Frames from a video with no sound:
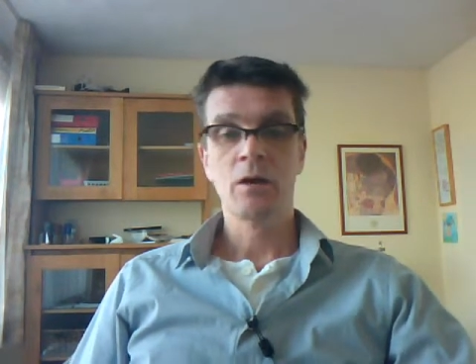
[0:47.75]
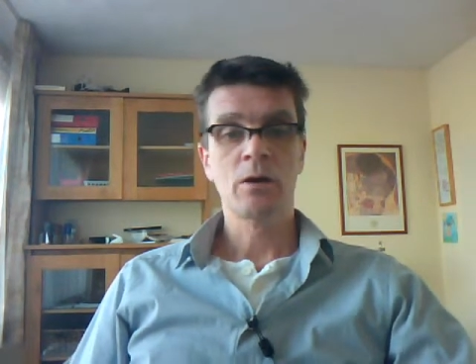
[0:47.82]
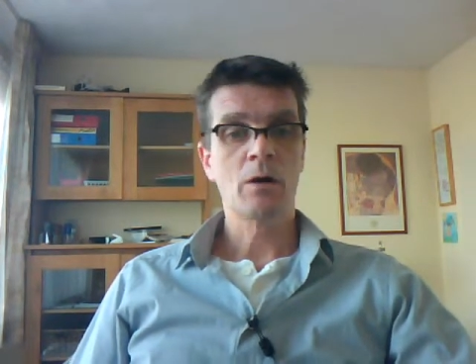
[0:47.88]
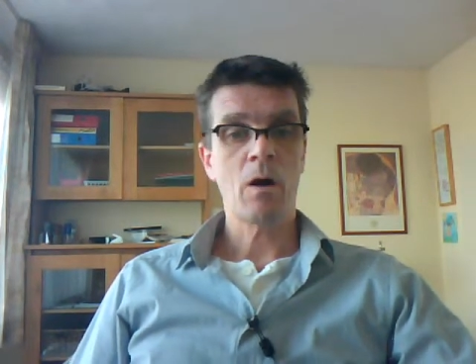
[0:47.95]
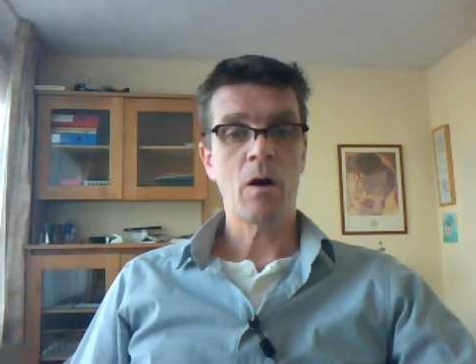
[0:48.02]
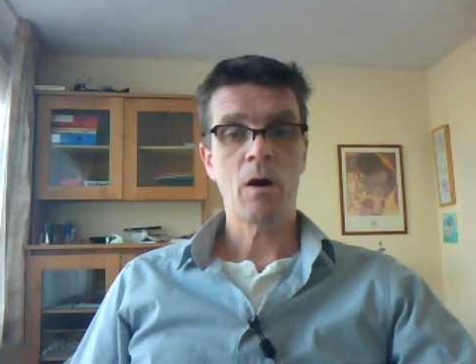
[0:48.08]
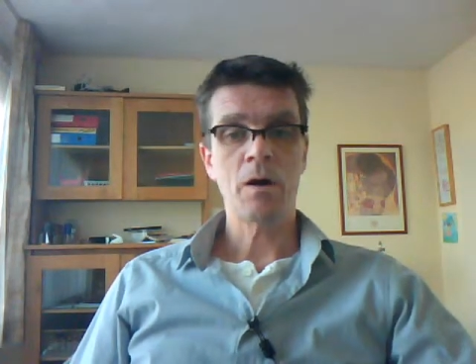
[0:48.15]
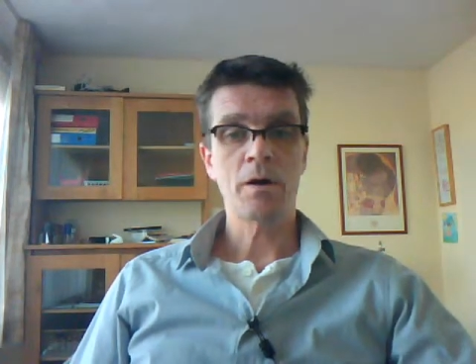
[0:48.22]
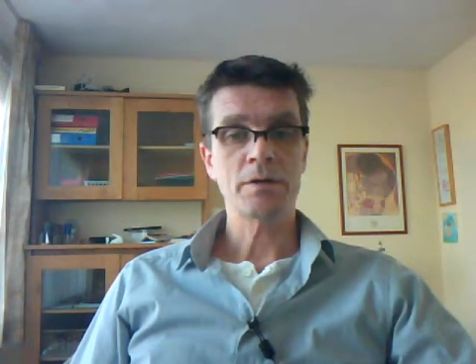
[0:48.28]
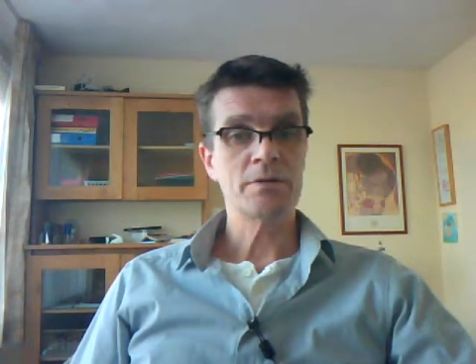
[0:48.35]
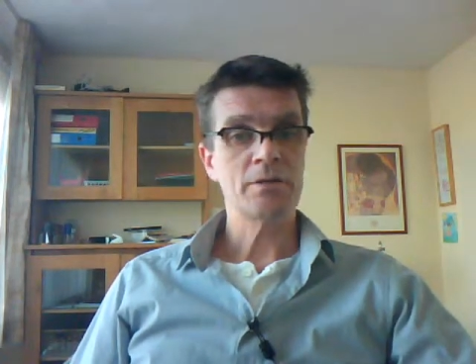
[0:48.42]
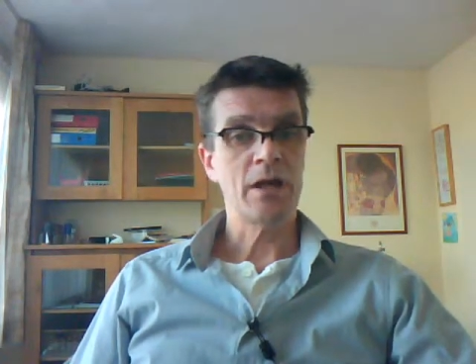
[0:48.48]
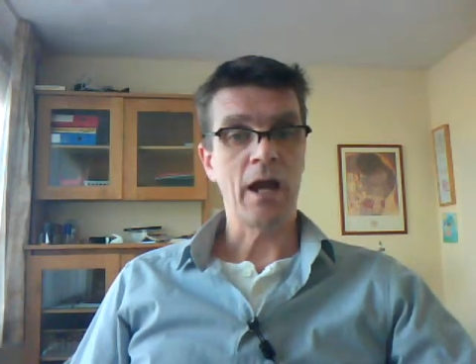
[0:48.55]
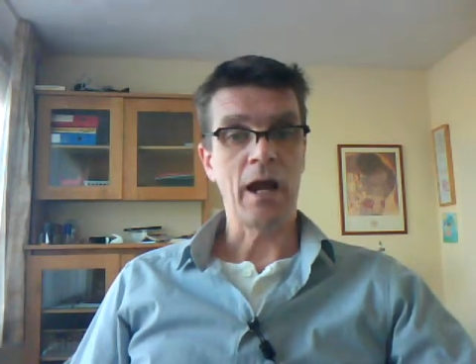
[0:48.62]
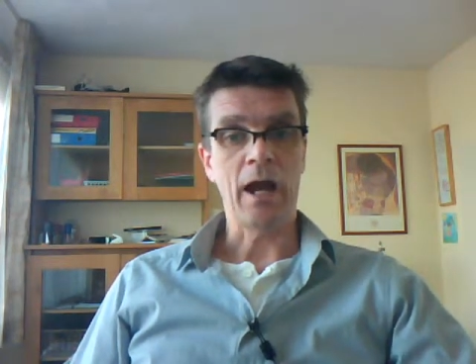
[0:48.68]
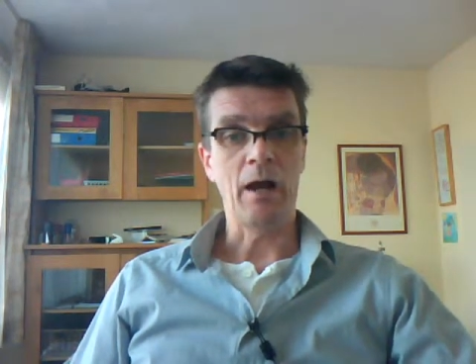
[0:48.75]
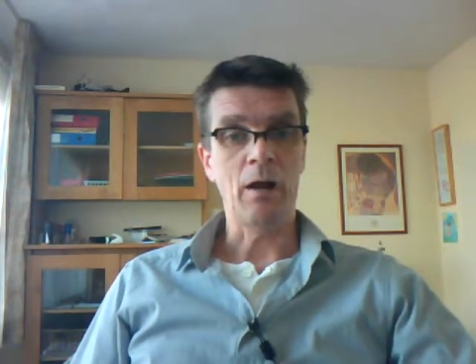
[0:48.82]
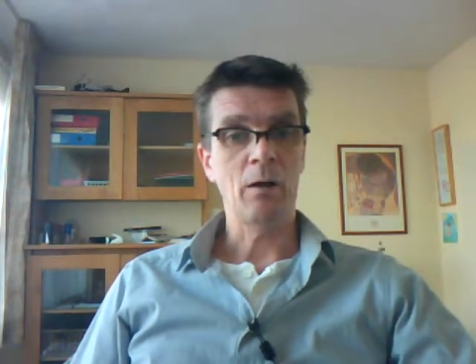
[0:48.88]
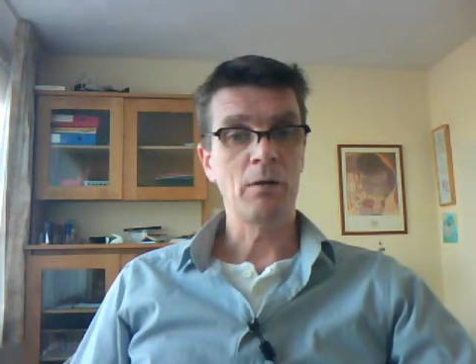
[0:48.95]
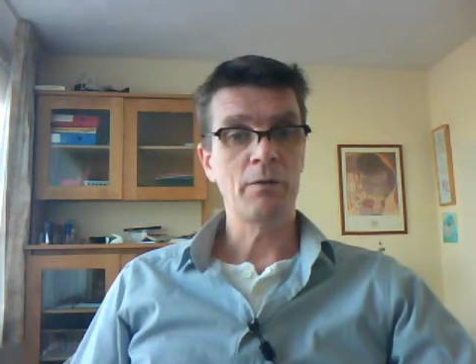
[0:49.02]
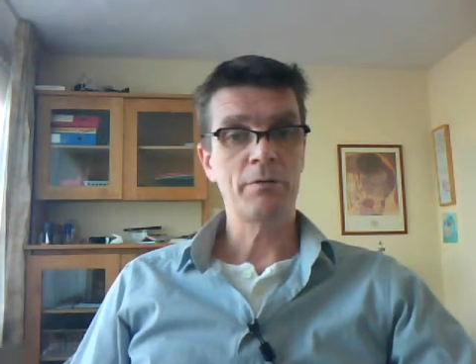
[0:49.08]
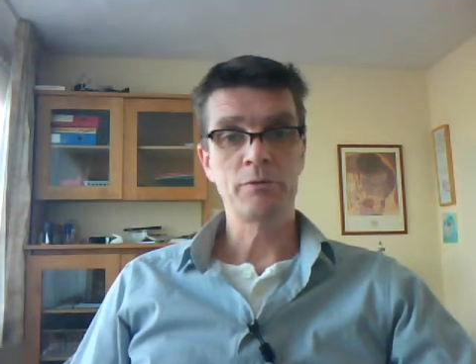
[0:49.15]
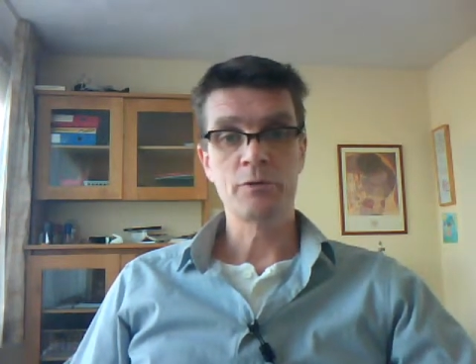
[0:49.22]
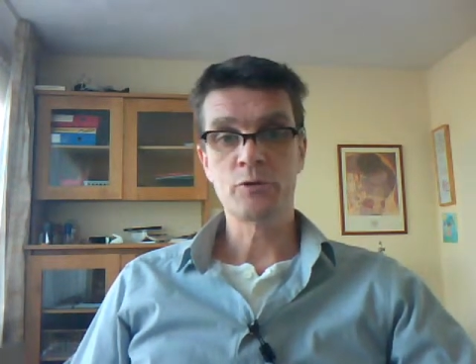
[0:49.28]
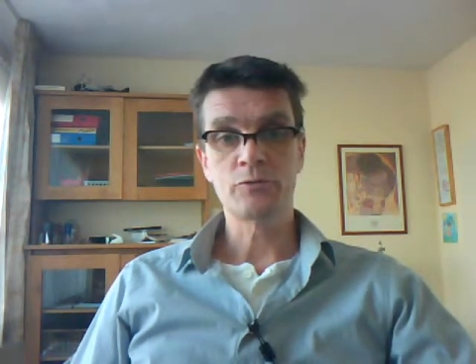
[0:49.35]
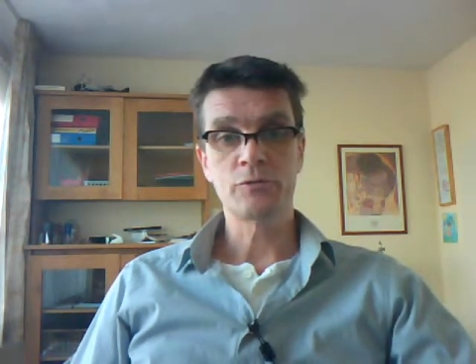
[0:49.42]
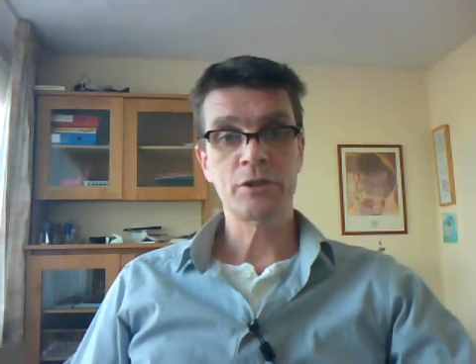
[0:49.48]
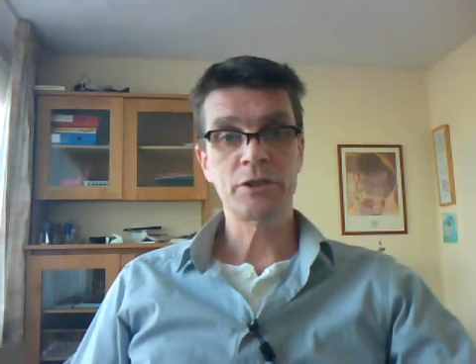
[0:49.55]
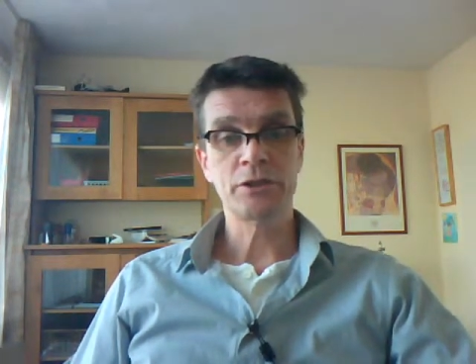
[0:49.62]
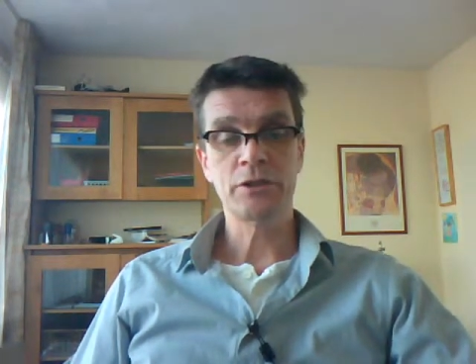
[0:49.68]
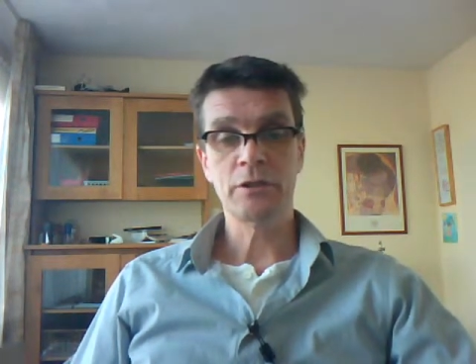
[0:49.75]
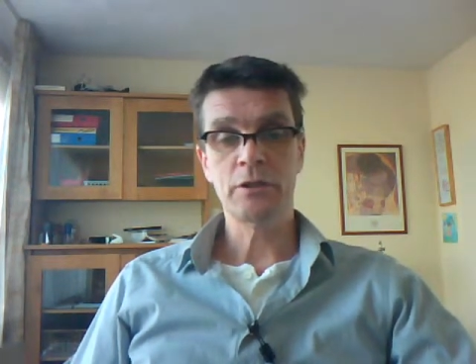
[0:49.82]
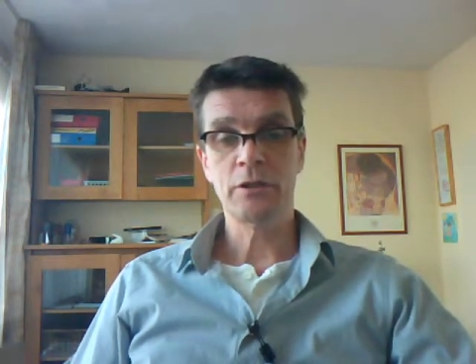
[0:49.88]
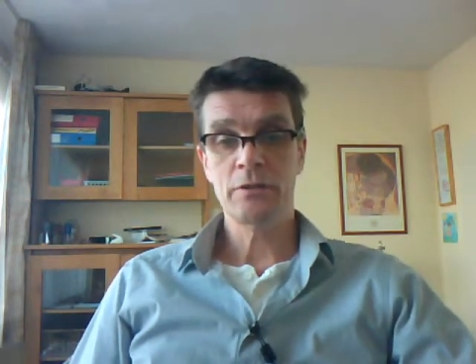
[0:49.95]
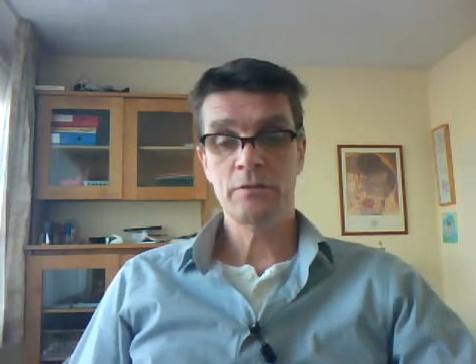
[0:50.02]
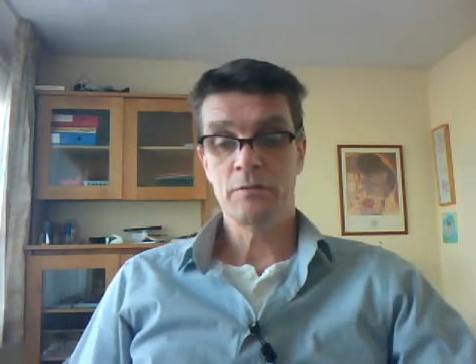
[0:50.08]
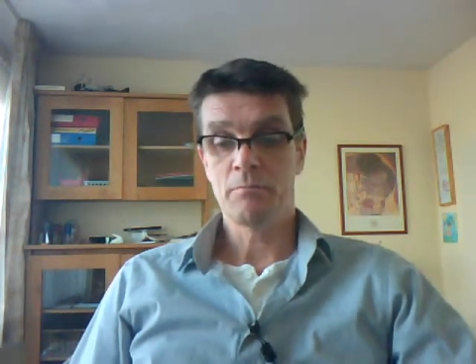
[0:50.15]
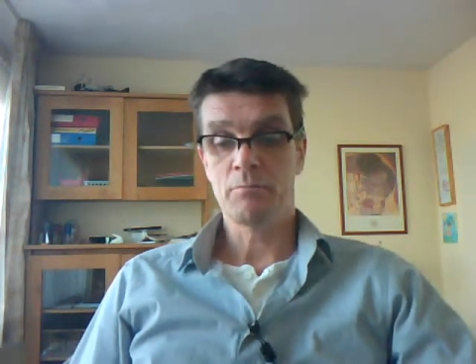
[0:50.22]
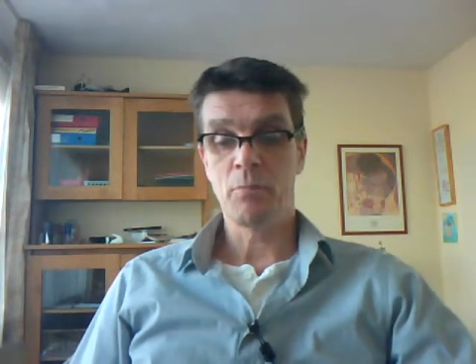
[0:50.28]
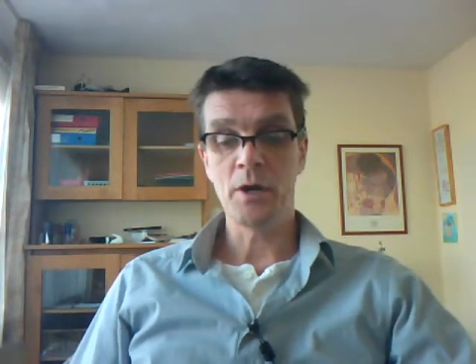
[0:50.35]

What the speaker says: cars, health, nutrition,